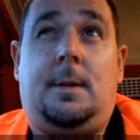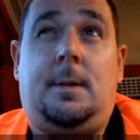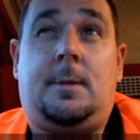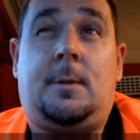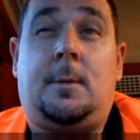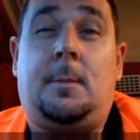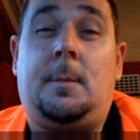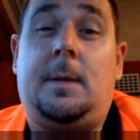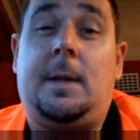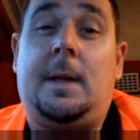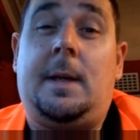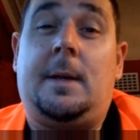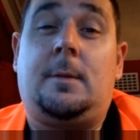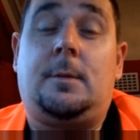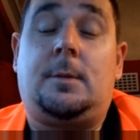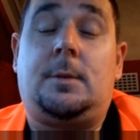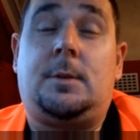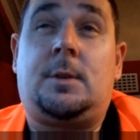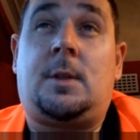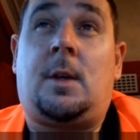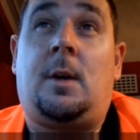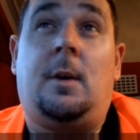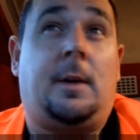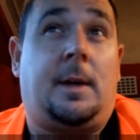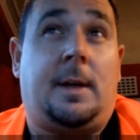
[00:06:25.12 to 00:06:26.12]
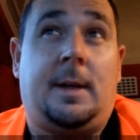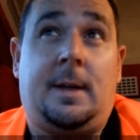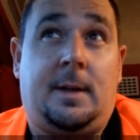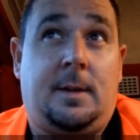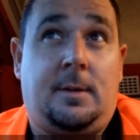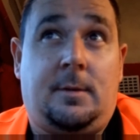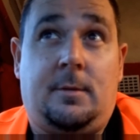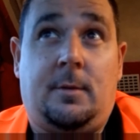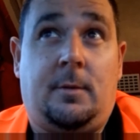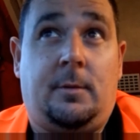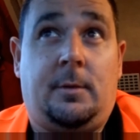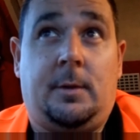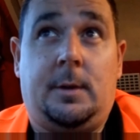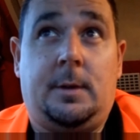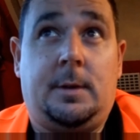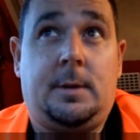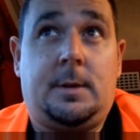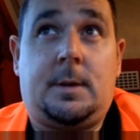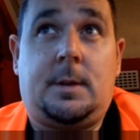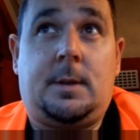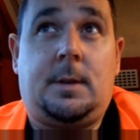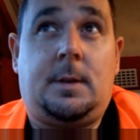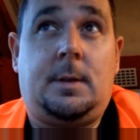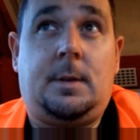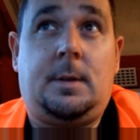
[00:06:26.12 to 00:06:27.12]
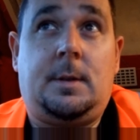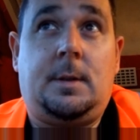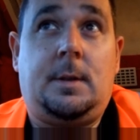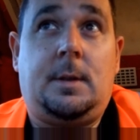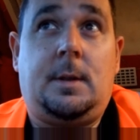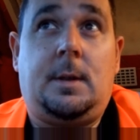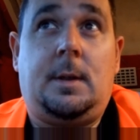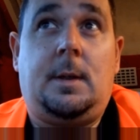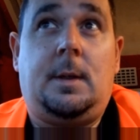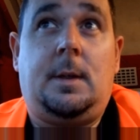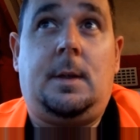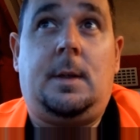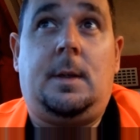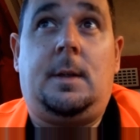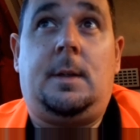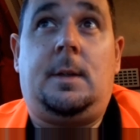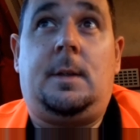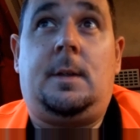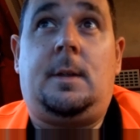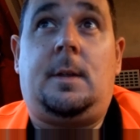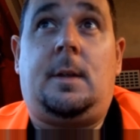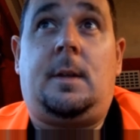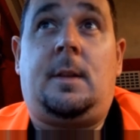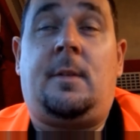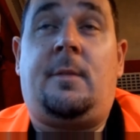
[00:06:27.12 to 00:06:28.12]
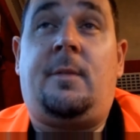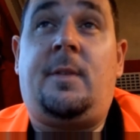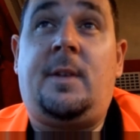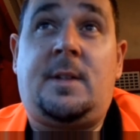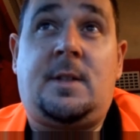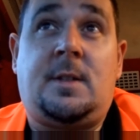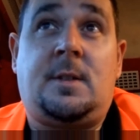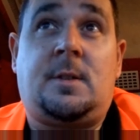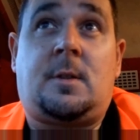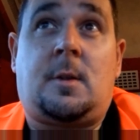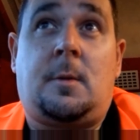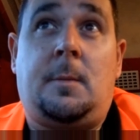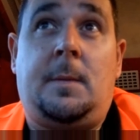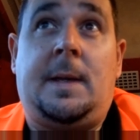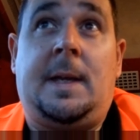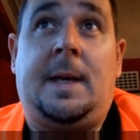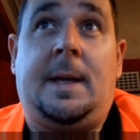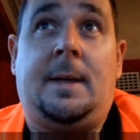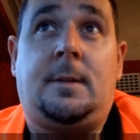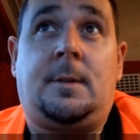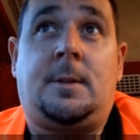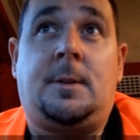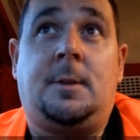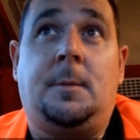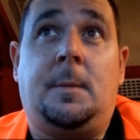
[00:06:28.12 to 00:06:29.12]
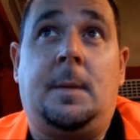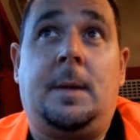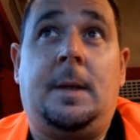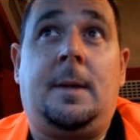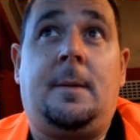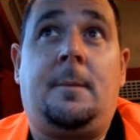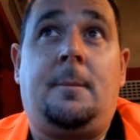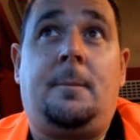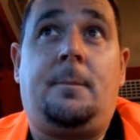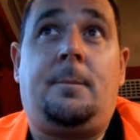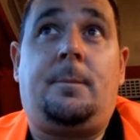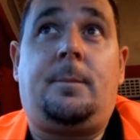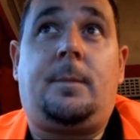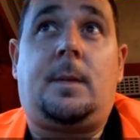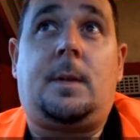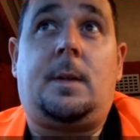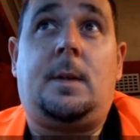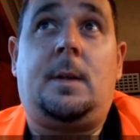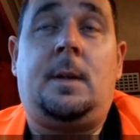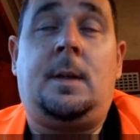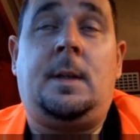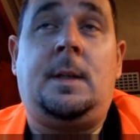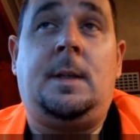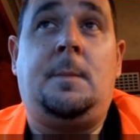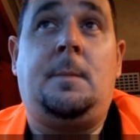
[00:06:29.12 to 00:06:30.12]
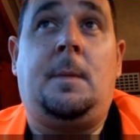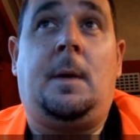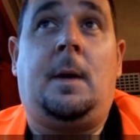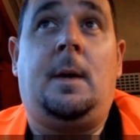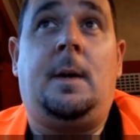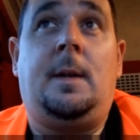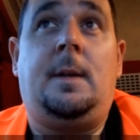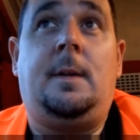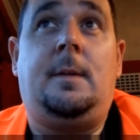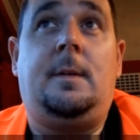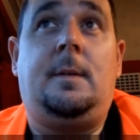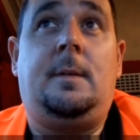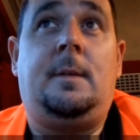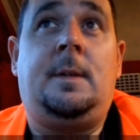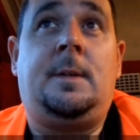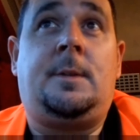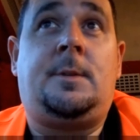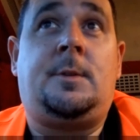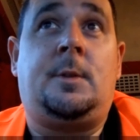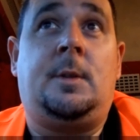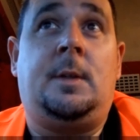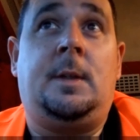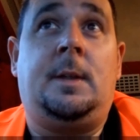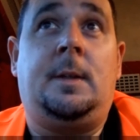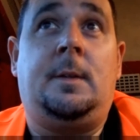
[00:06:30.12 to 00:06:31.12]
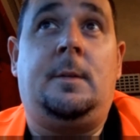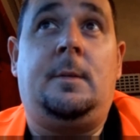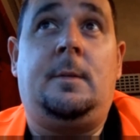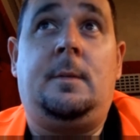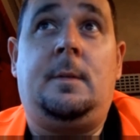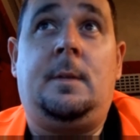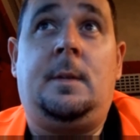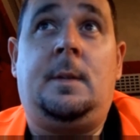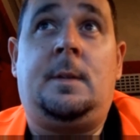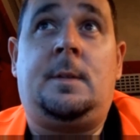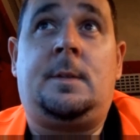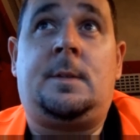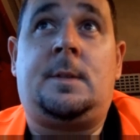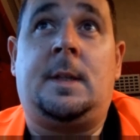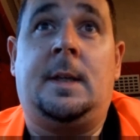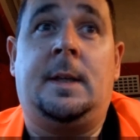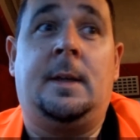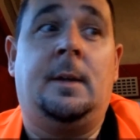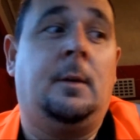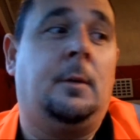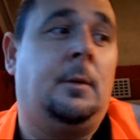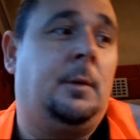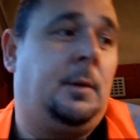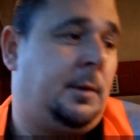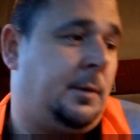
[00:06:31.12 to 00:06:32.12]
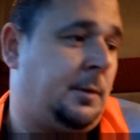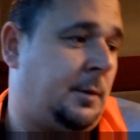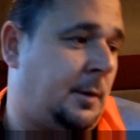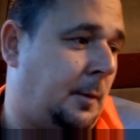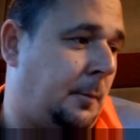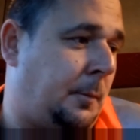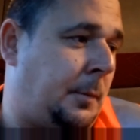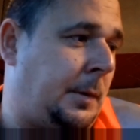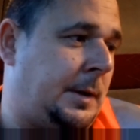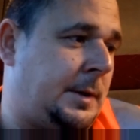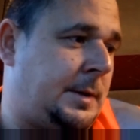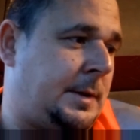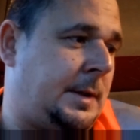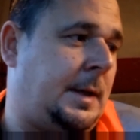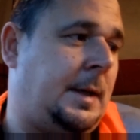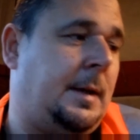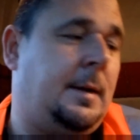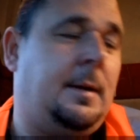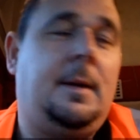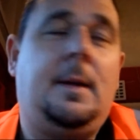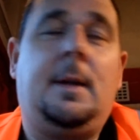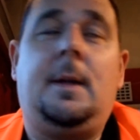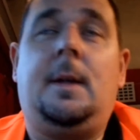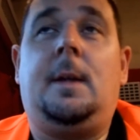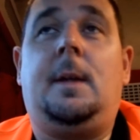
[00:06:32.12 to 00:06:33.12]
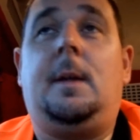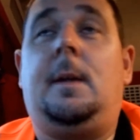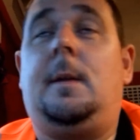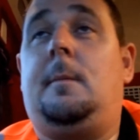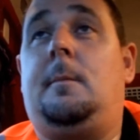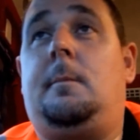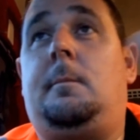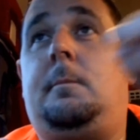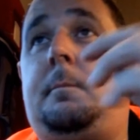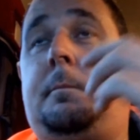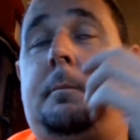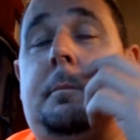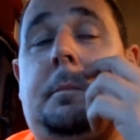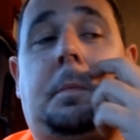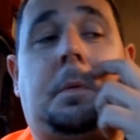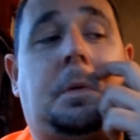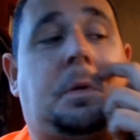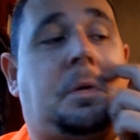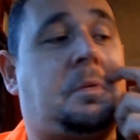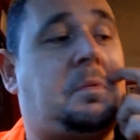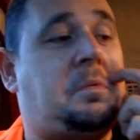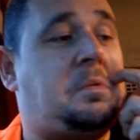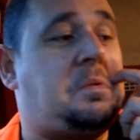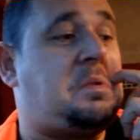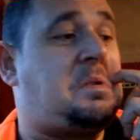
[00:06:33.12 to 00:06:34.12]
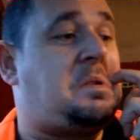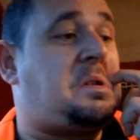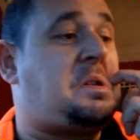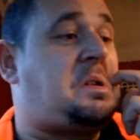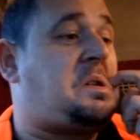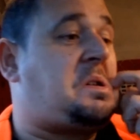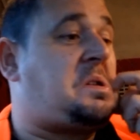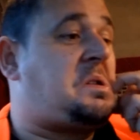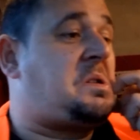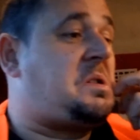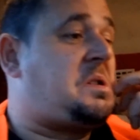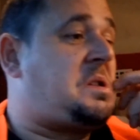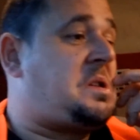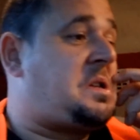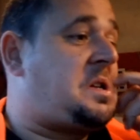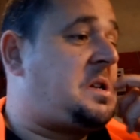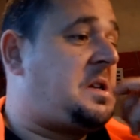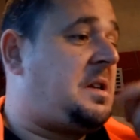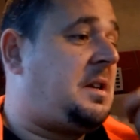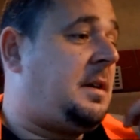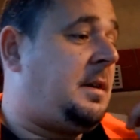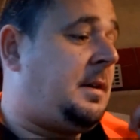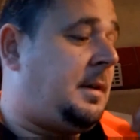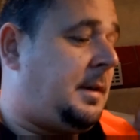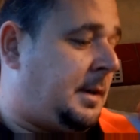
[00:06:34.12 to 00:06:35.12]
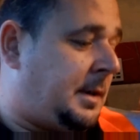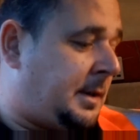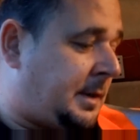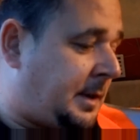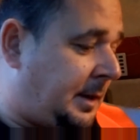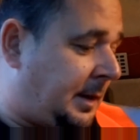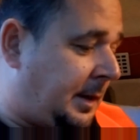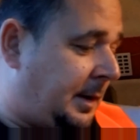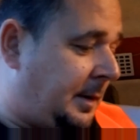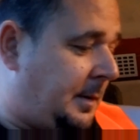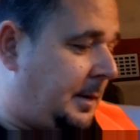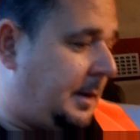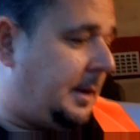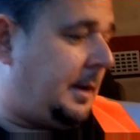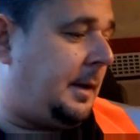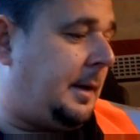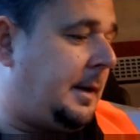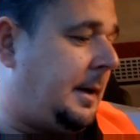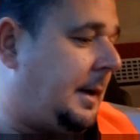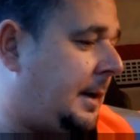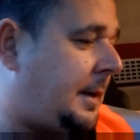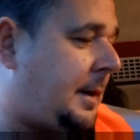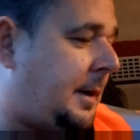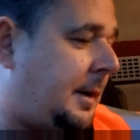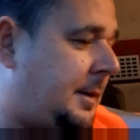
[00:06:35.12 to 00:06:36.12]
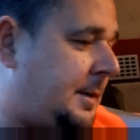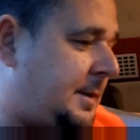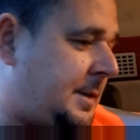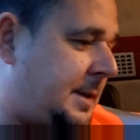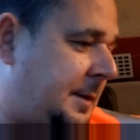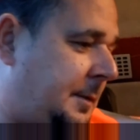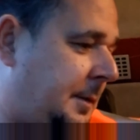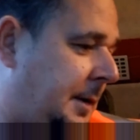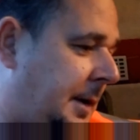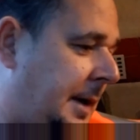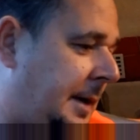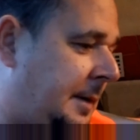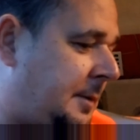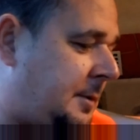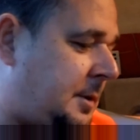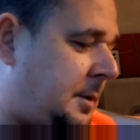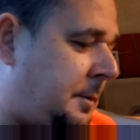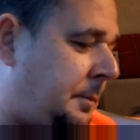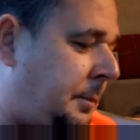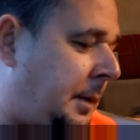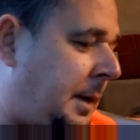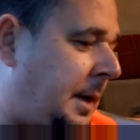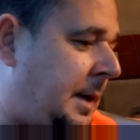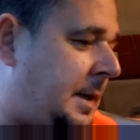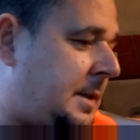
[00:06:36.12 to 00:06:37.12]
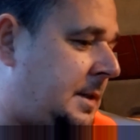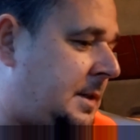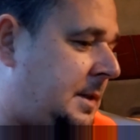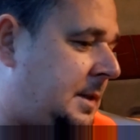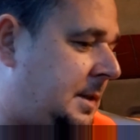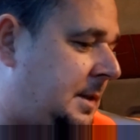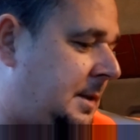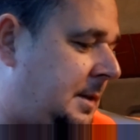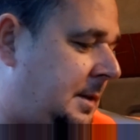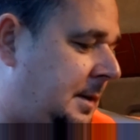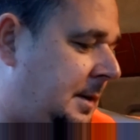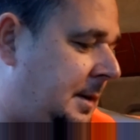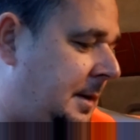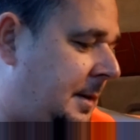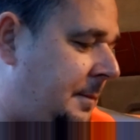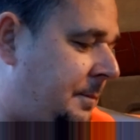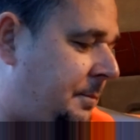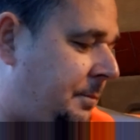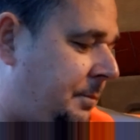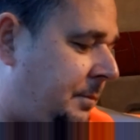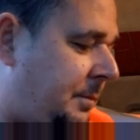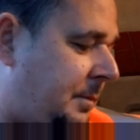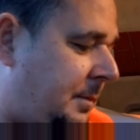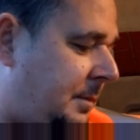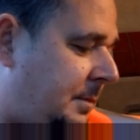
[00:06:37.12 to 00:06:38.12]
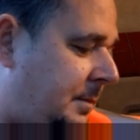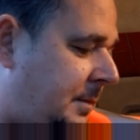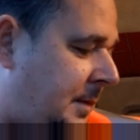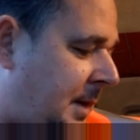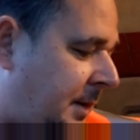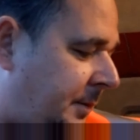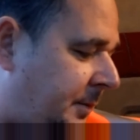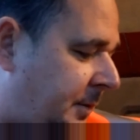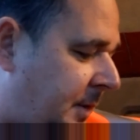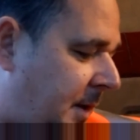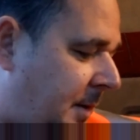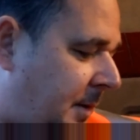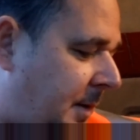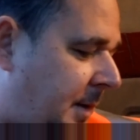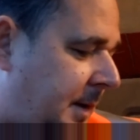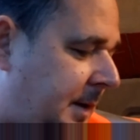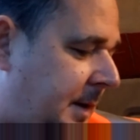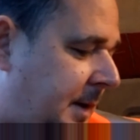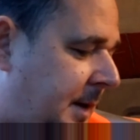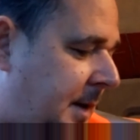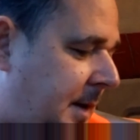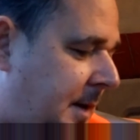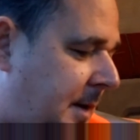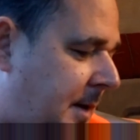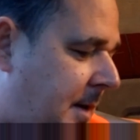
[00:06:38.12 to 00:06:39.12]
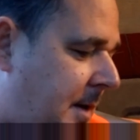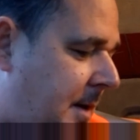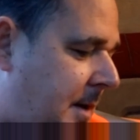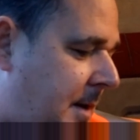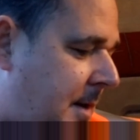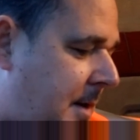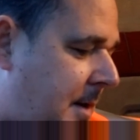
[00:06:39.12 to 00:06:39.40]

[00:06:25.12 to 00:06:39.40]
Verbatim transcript: somebody else can't get it in reverse the fit is coming out to me and he might literally say oh you've got to press that but I don't know I, I can't see what else to press I have no idea